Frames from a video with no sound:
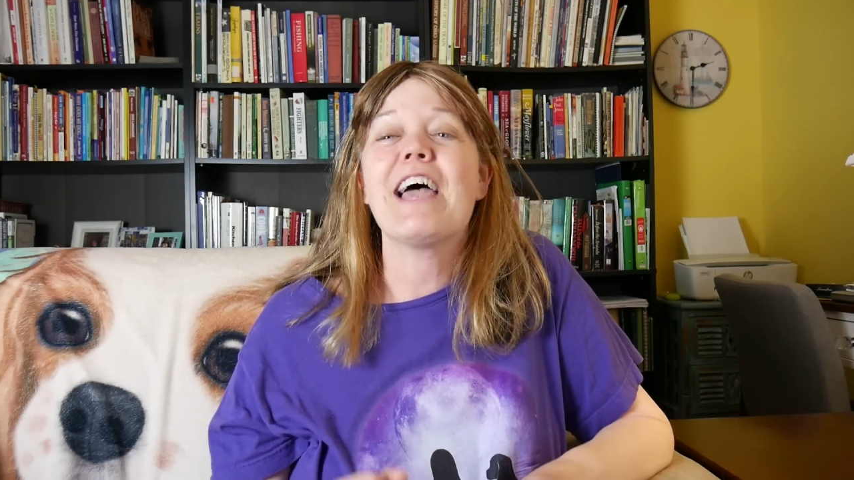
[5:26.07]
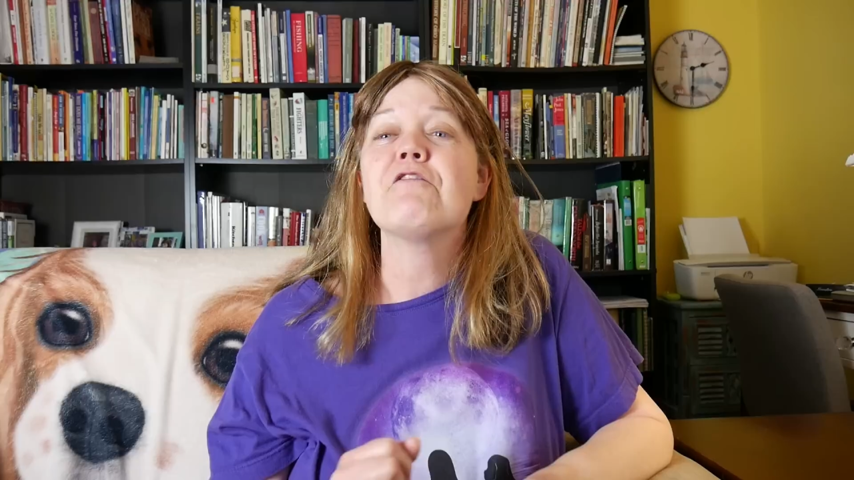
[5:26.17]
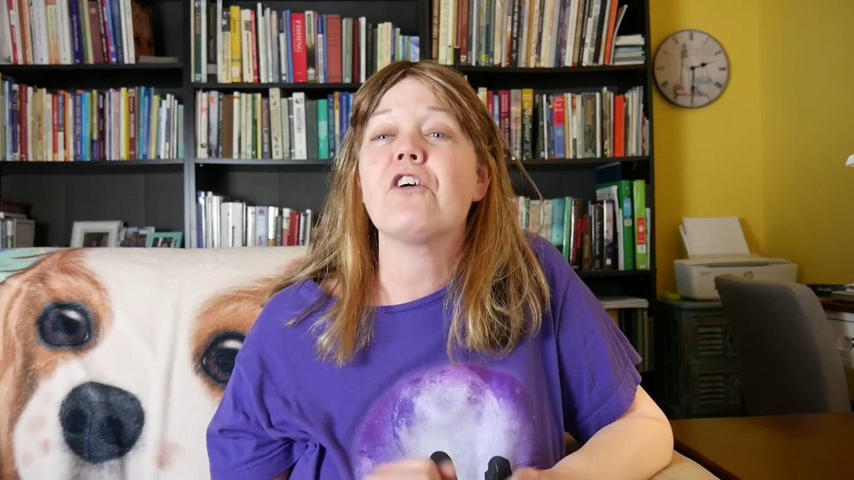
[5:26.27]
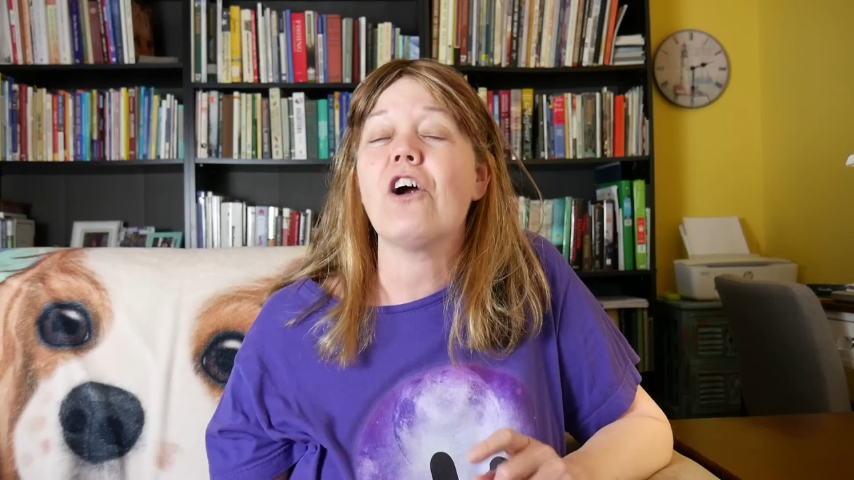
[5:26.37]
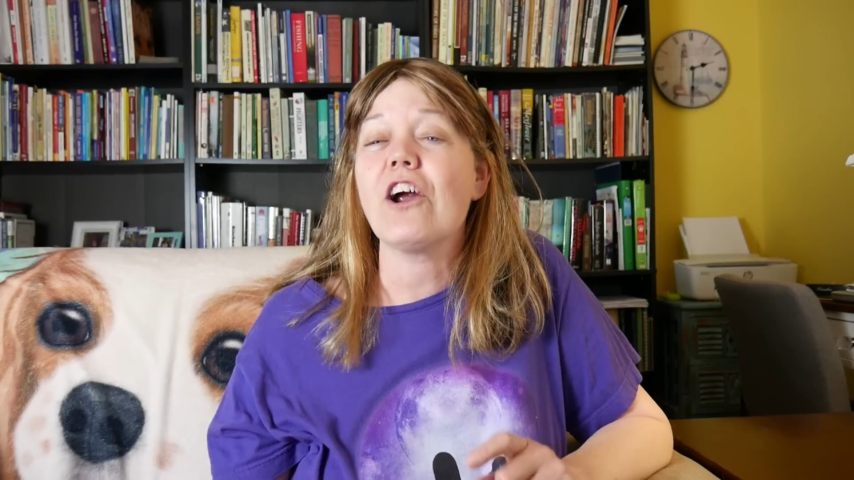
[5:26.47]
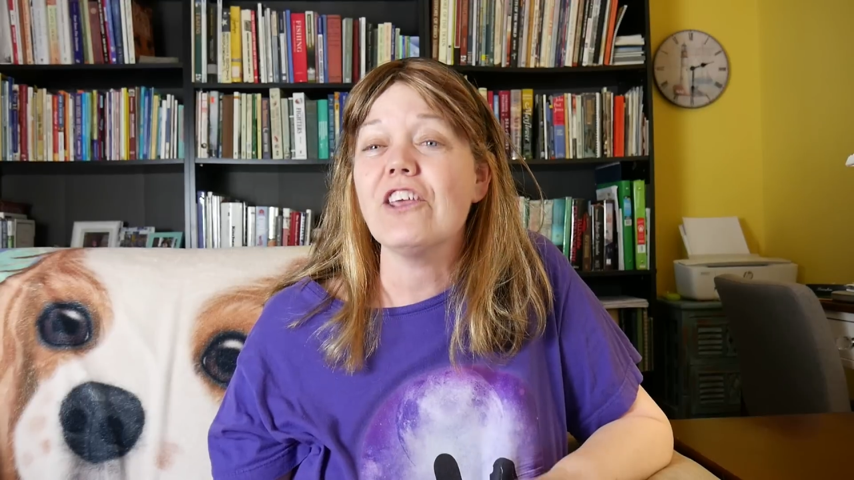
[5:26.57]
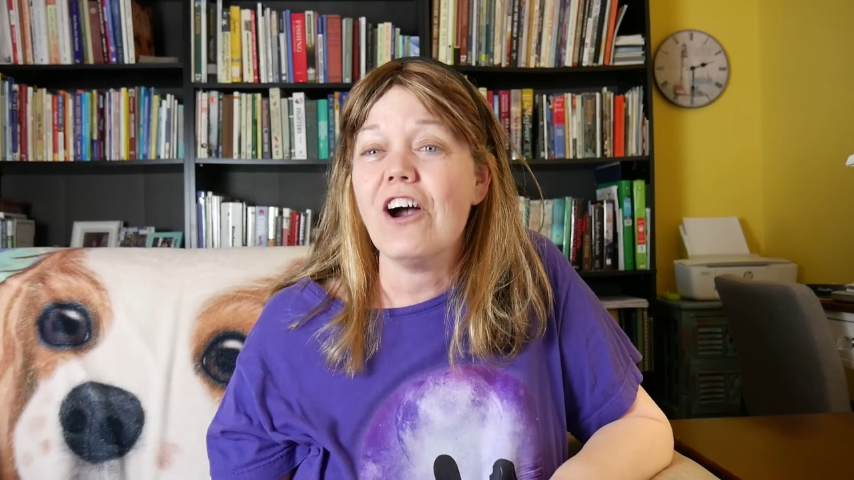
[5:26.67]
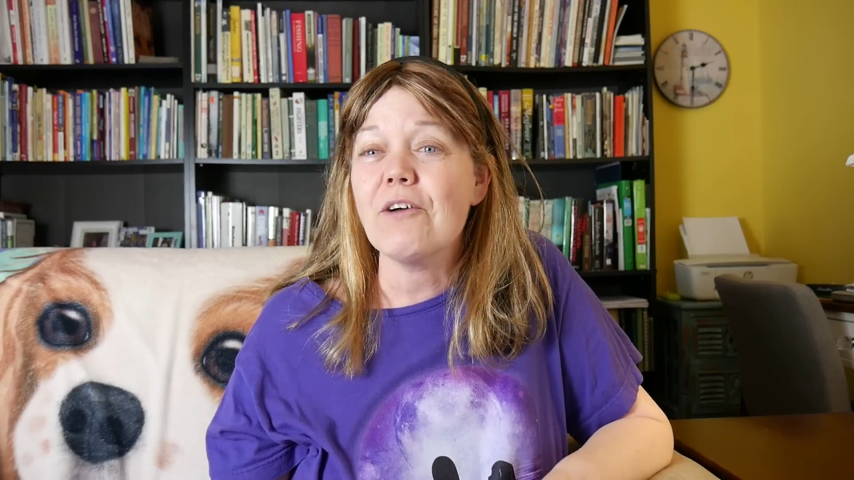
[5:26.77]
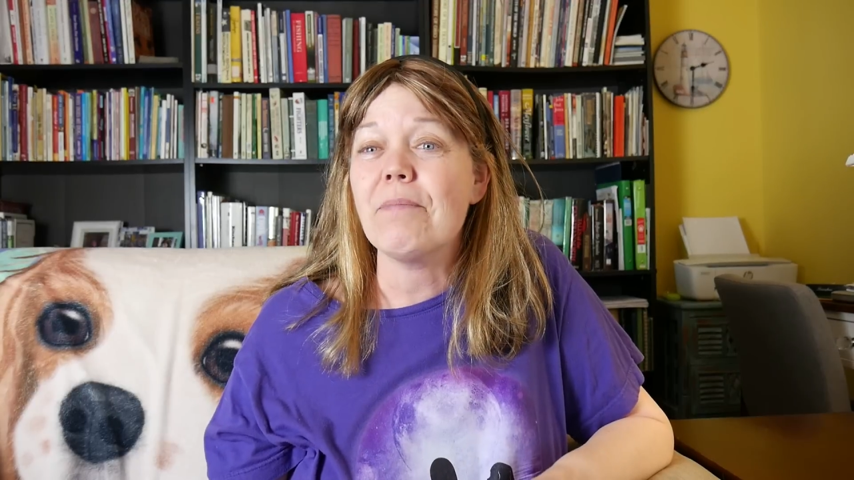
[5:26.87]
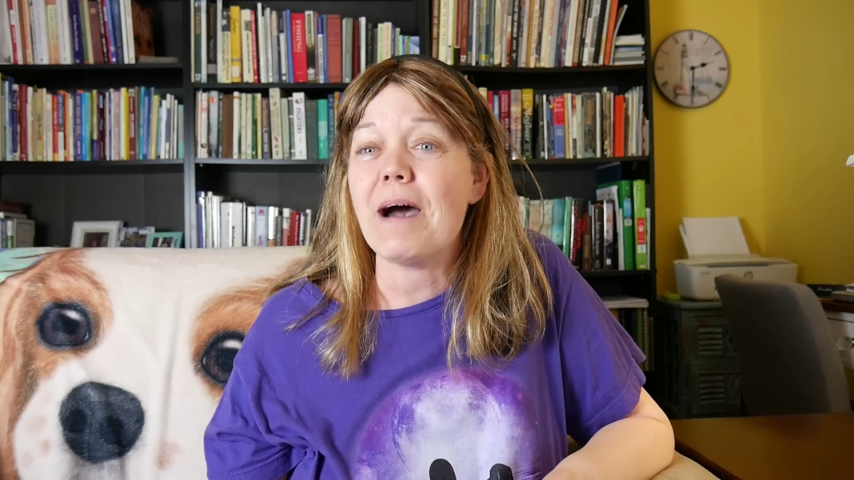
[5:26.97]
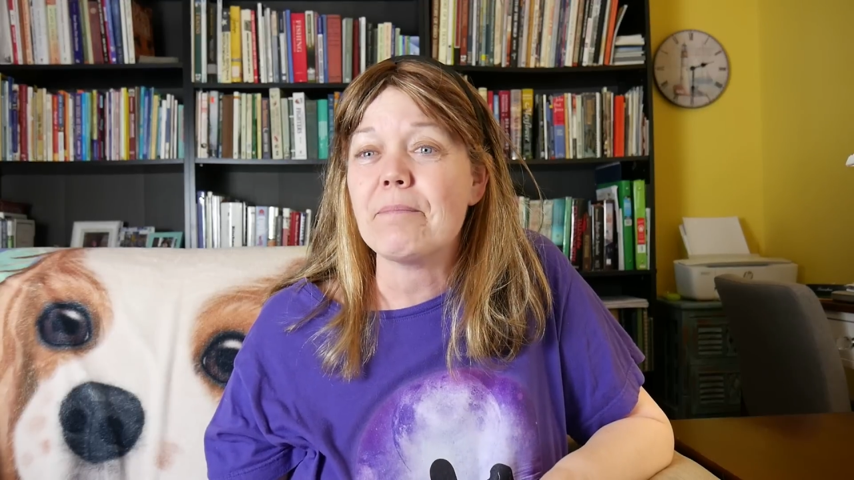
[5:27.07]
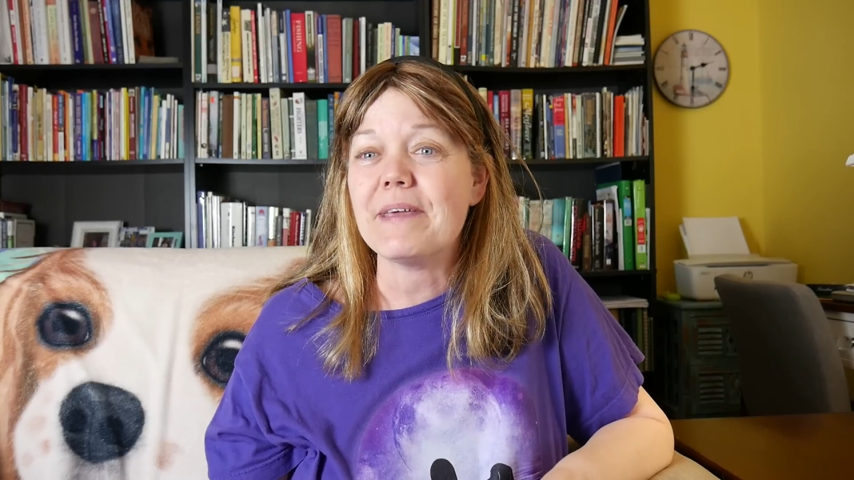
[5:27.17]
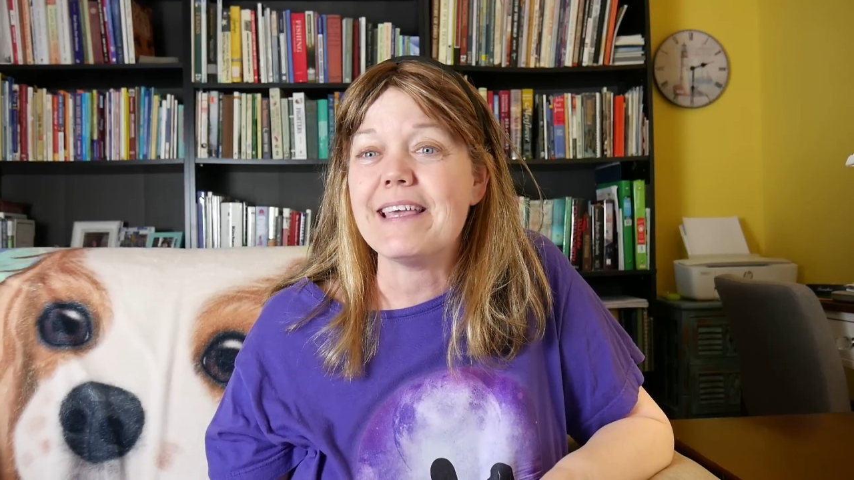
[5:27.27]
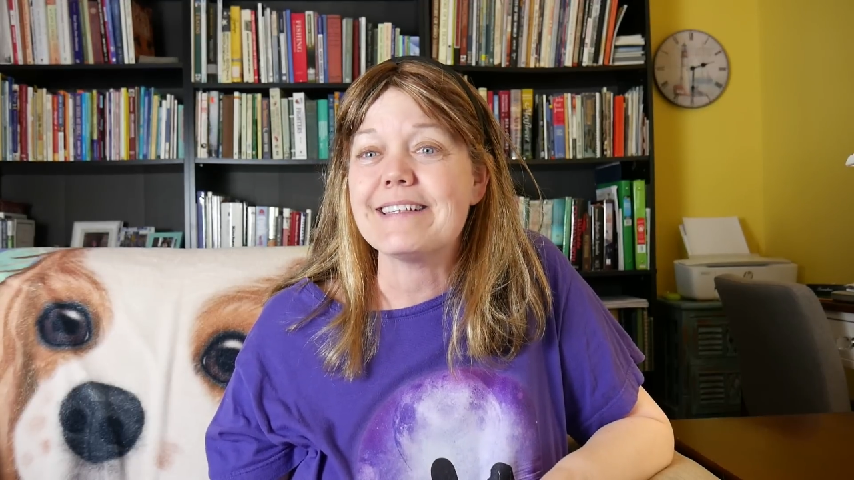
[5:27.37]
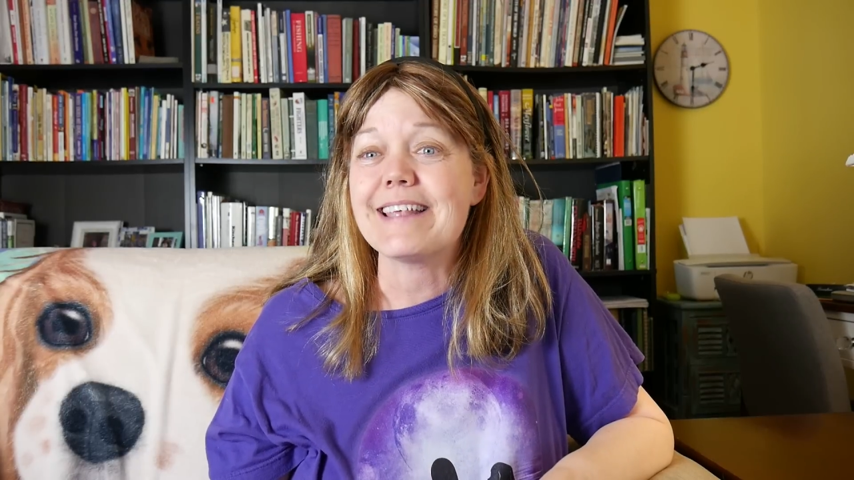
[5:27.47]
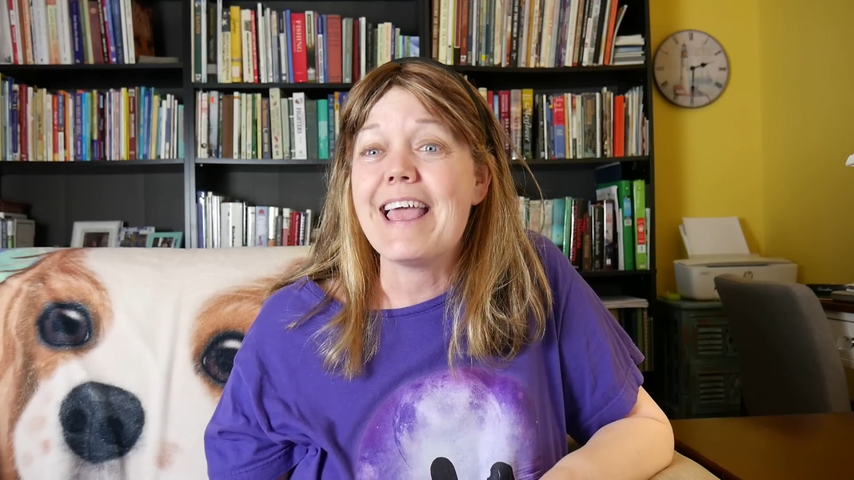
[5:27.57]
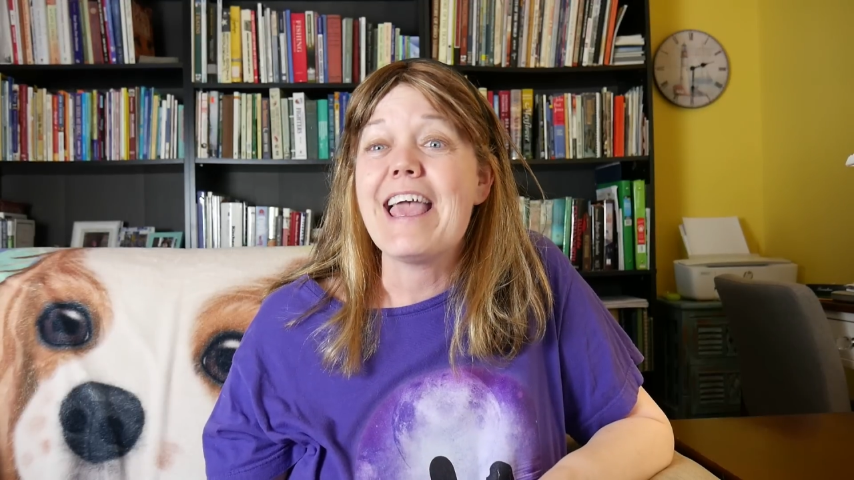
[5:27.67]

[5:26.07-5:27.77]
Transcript: And for our young puppies,